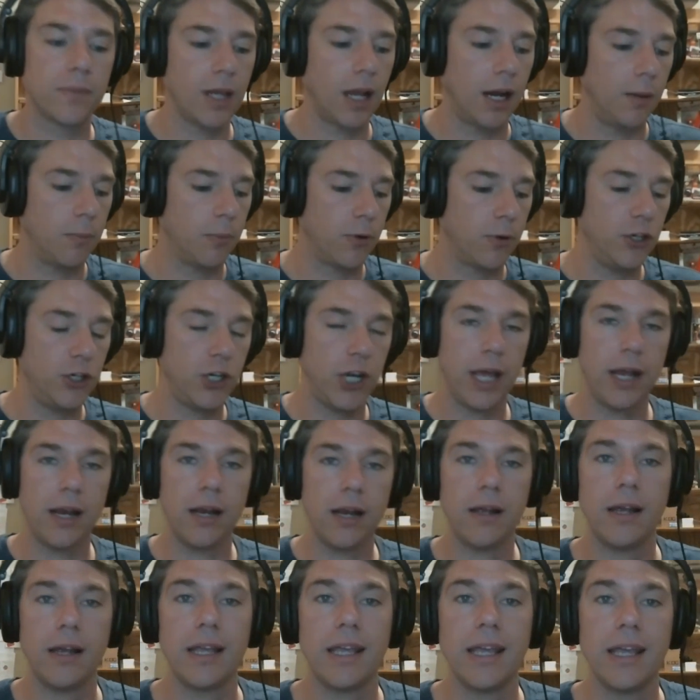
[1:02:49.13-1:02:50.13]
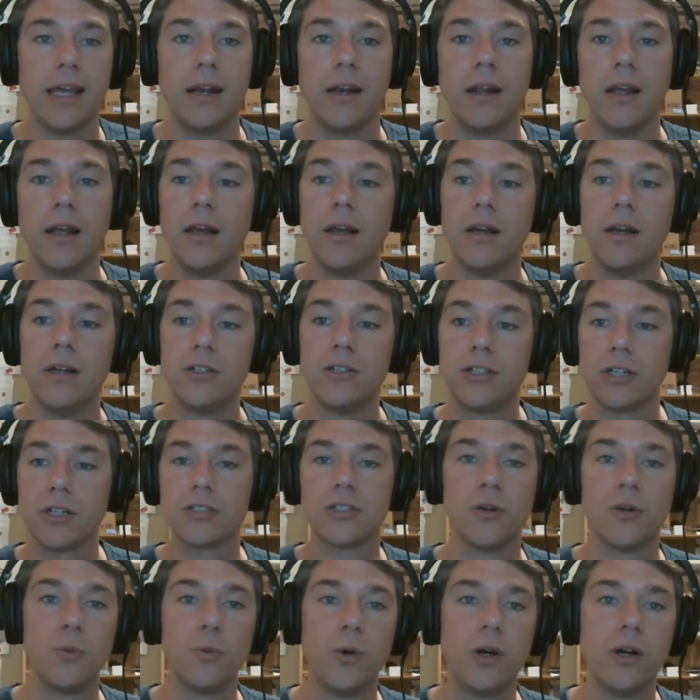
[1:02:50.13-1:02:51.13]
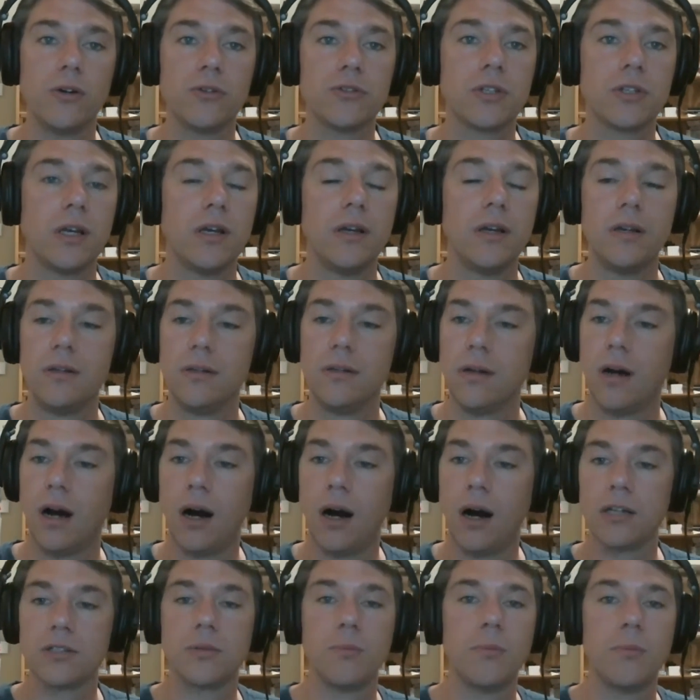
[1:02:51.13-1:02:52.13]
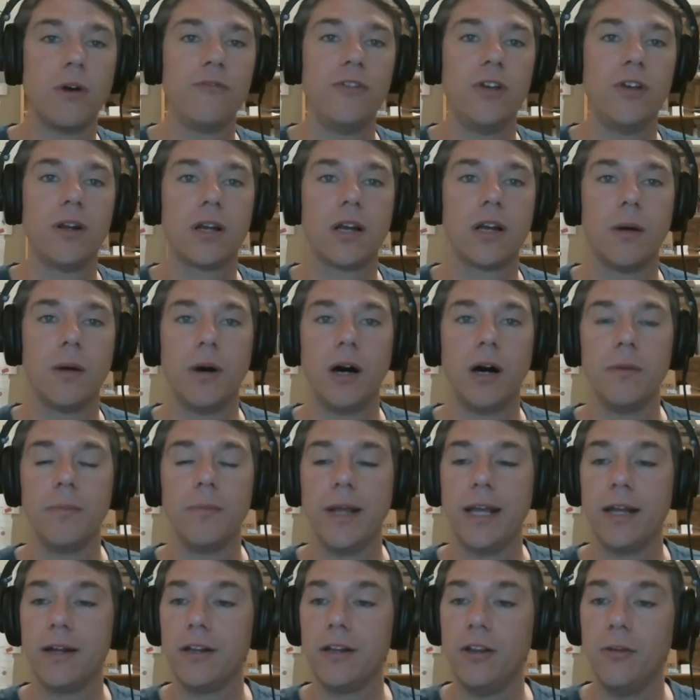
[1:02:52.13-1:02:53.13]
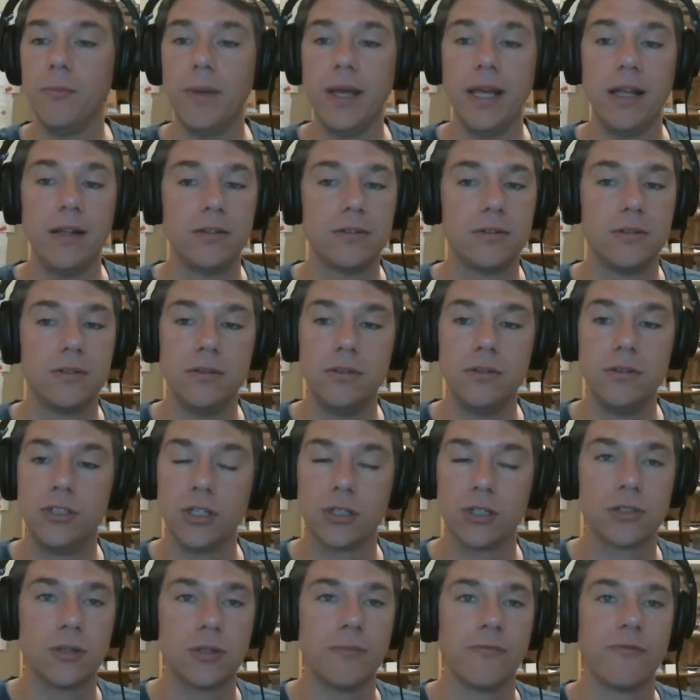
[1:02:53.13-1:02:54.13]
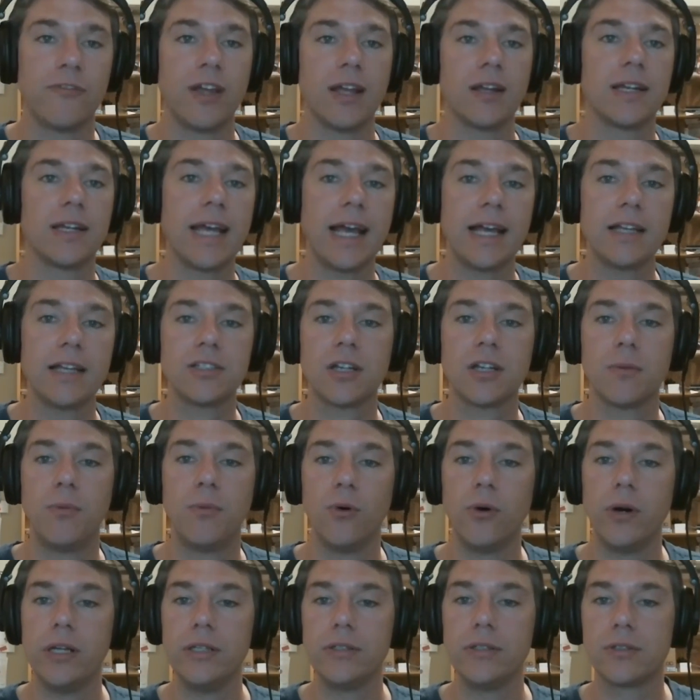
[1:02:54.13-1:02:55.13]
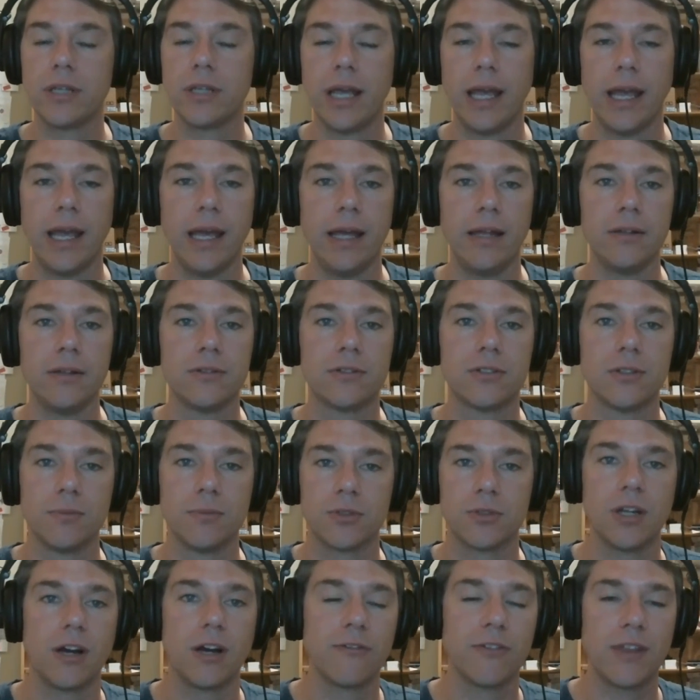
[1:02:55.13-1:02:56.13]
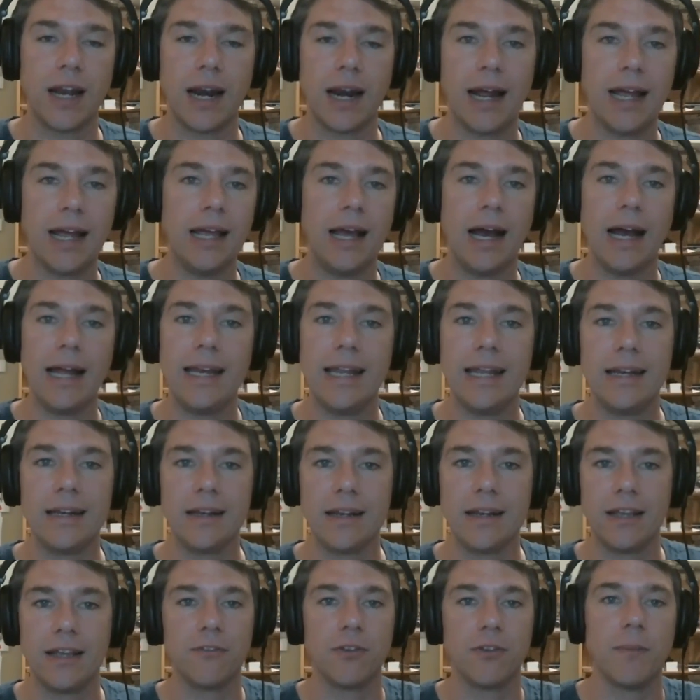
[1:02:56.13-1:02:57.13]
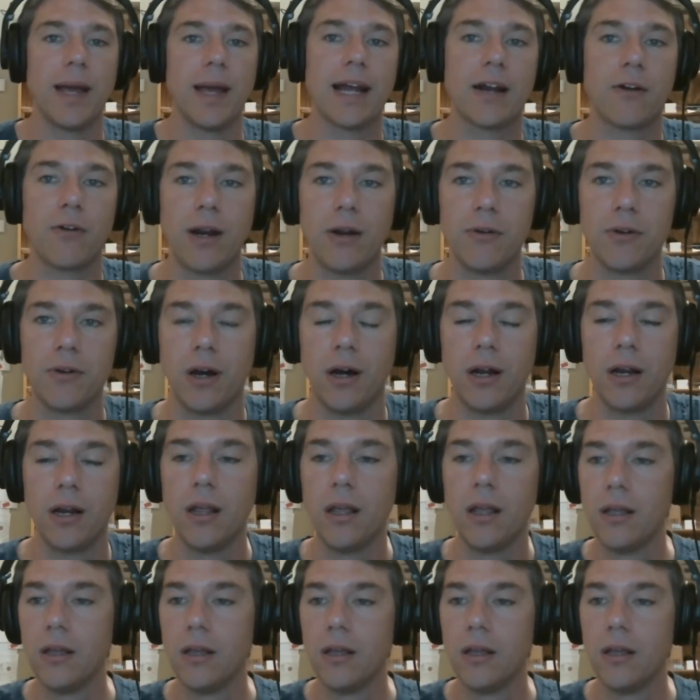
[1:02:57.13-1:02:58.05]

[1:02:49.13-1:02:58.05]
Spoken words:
I appreciate it. Again, Justin Wills, awesome of you to come on, man. You made just some fantastic points and some stuff that I didn't give the background on.